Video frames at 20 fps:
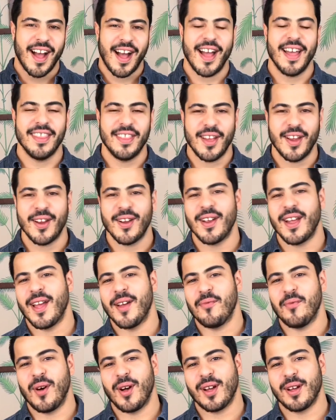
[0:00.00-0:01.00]
Hi there,
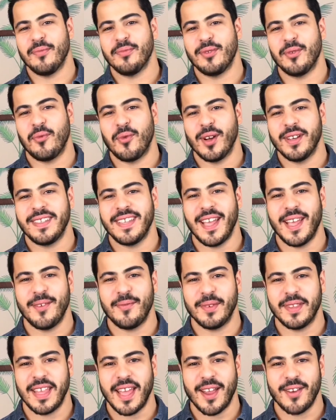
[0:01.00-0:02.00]
and welcome to
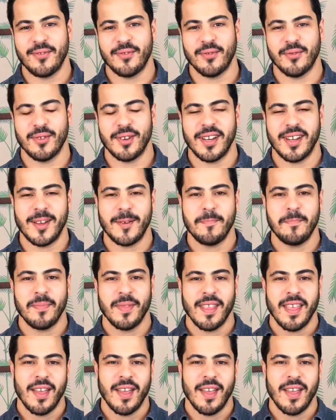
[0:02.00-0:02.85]
OneTake with Arruda.